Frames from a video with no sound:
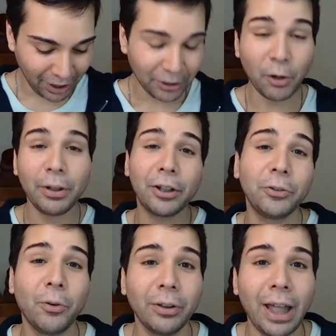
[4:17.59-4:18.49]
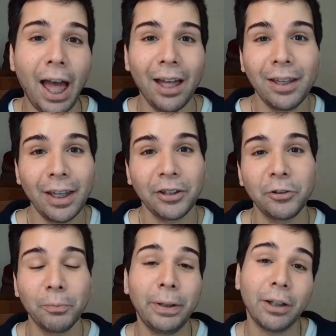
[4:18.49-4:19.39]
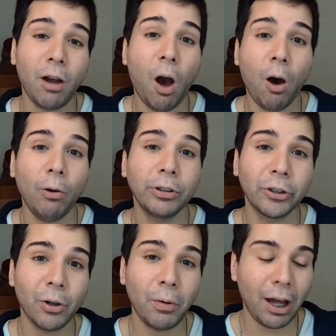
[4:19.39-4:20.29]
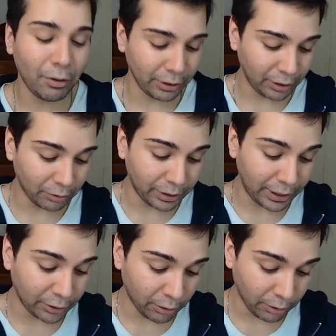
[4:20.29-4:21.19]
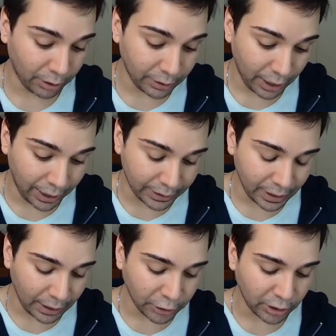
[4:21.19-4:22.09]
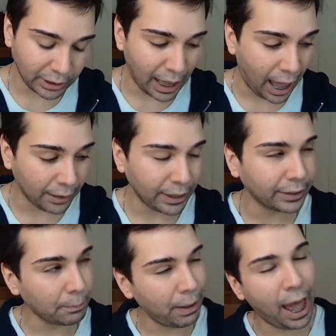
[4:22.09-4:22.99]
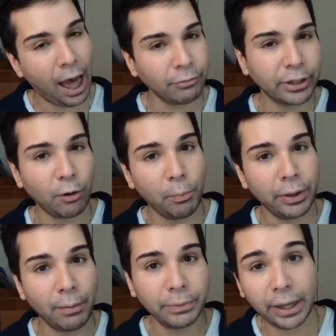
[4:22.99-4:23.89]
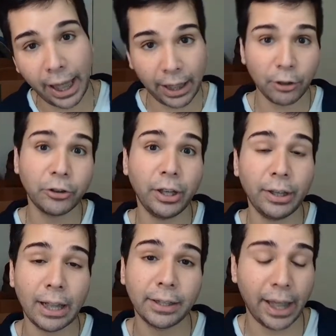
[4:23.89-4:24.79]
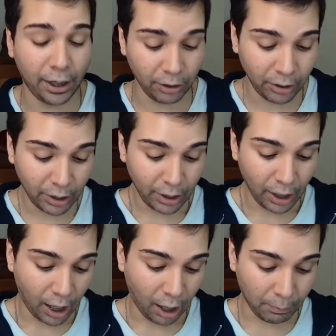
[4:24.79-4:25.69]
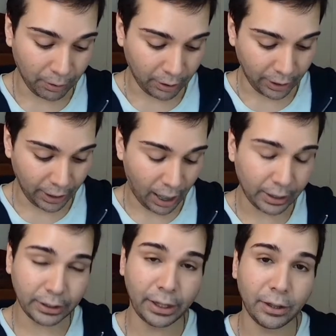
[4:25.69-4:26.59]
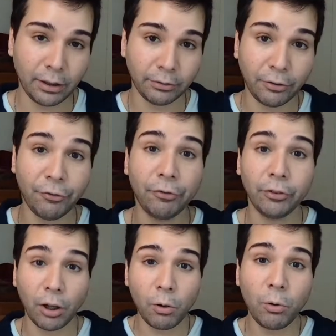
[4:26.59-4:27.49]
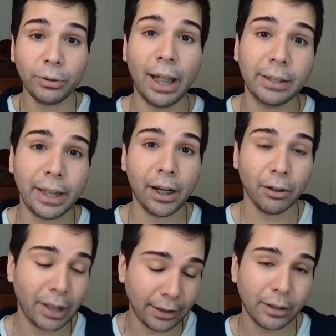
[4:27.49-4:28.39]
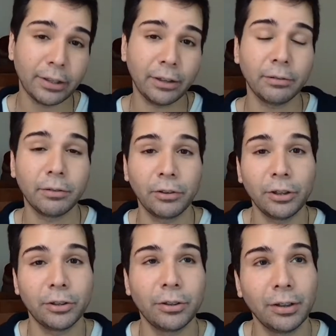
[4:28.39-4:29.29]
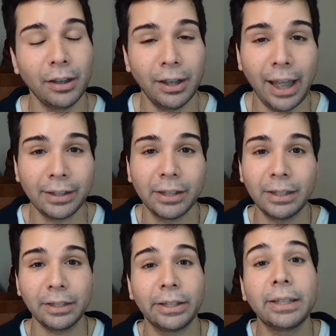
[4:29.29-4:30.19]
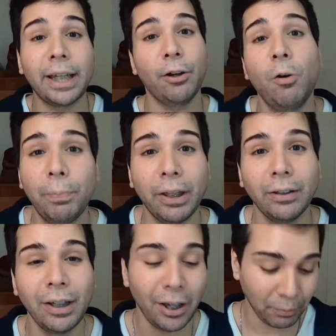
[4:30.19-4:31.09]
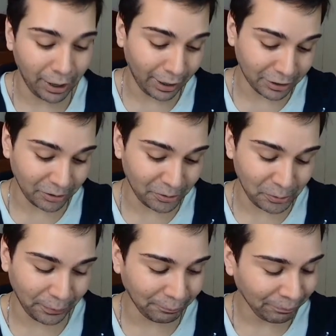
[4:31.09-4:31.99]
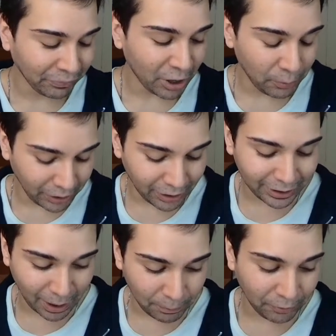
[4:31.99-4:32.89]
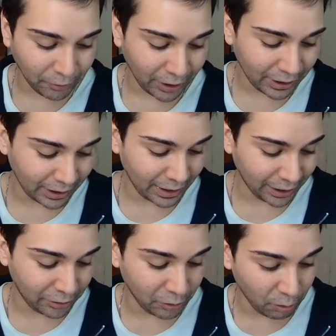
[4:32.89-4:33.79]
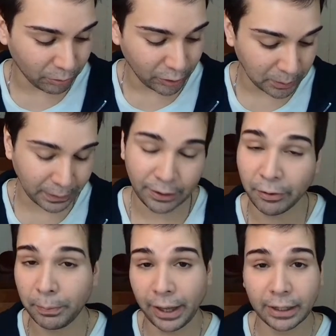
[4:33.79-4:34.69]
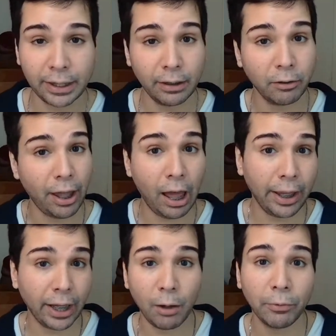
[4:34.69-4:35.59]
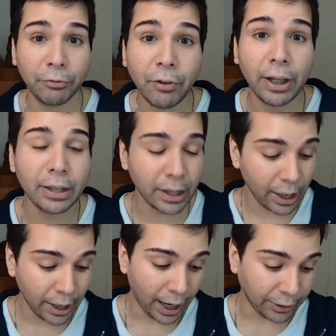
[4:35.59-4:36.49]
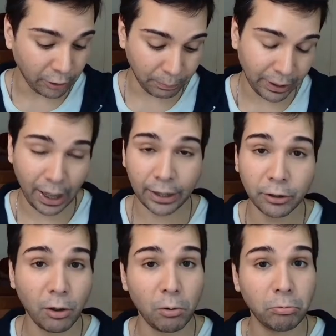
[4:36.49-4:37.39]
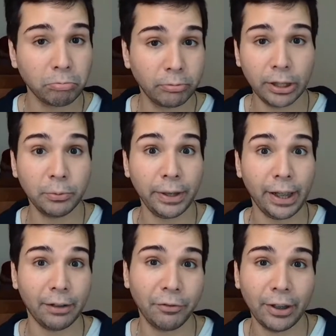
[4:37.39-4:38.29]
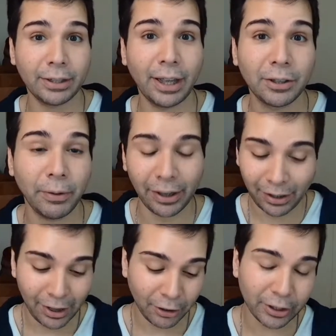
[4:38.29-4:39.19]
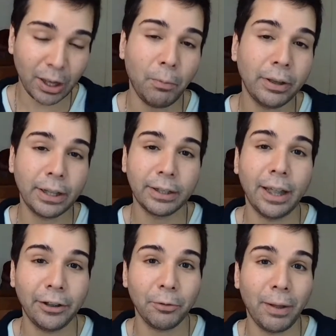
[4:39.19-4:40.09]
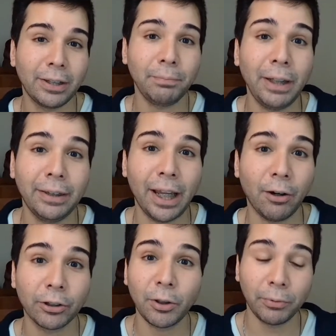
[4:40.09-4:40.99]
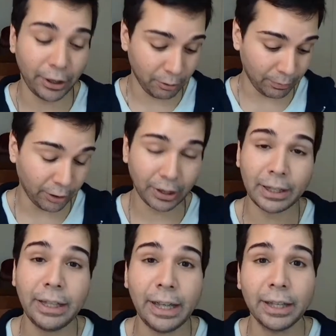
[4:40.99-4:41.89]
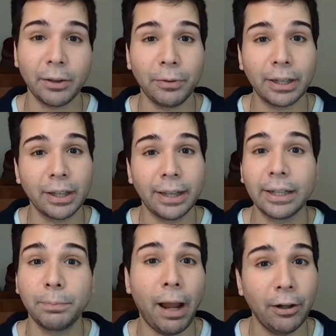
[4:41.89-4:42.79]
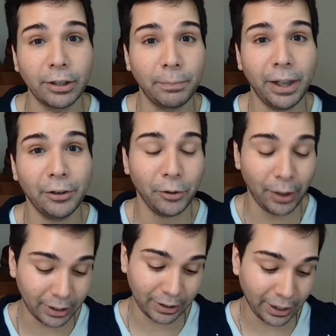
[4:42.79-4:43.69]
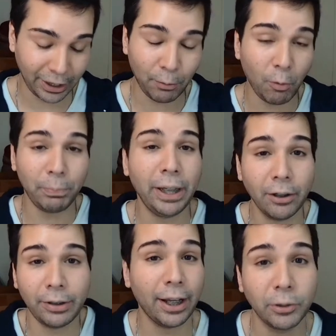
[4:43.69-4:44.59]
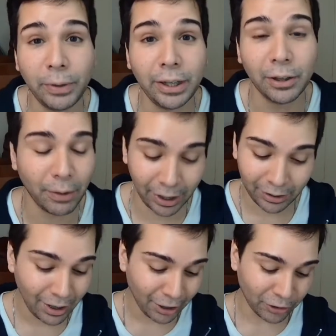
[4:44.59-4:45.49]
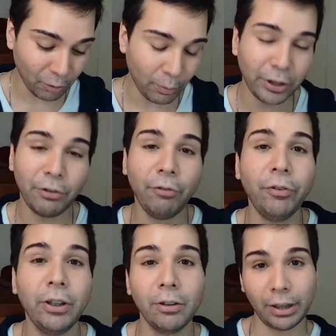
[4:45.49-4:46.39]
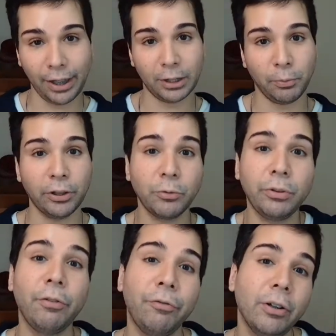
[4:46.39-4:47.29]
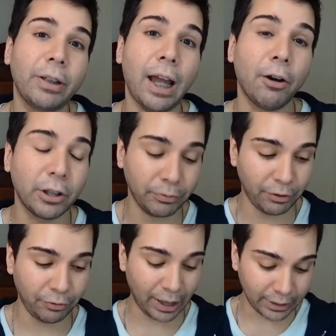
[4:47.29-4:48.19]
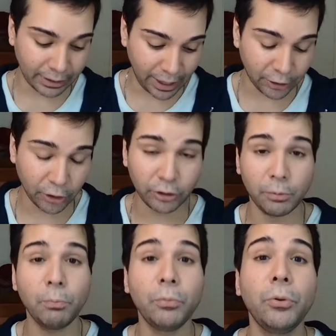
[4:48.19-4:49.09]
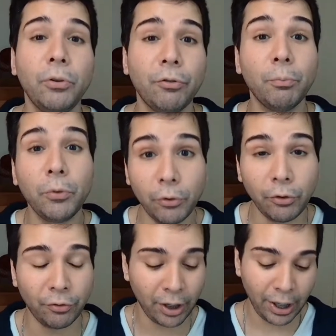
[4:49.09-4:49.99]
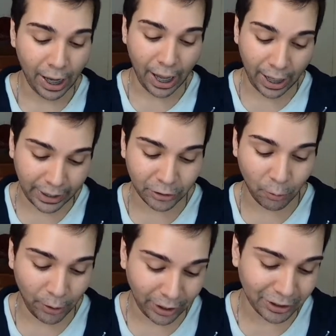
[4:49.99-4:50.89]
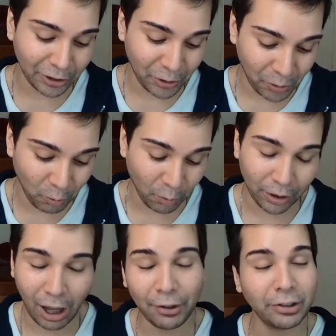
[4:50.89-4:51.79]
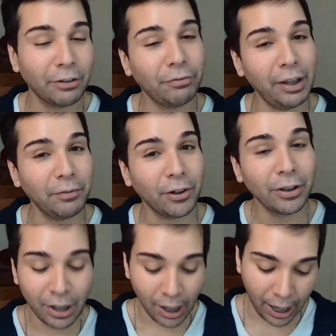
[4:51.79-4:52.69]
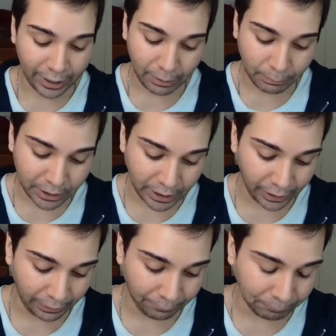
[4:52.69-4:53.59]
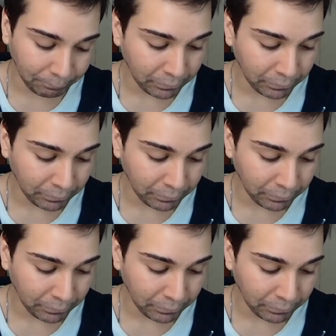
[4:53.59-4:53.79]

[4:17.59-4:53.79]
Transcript: Don't ignore that. You're being called to go out. It's not just that, like the paths that open up, the energy that's there. Honestly, the flow that's there, it doesn't just stay open, right? So a really good example for this is like you go to a specific place to hang out with friends, and you're being guided to go this weekend, for instance, right? There's someone that you're meant to meet there, or someone that you're going to see, someone that's going to inspire something in you. It's like they won't be there next week, right? So when you feel that inspiration, when you feel that urge, when you feel that sensation to move, and it's going to work out in your favor. I am seeing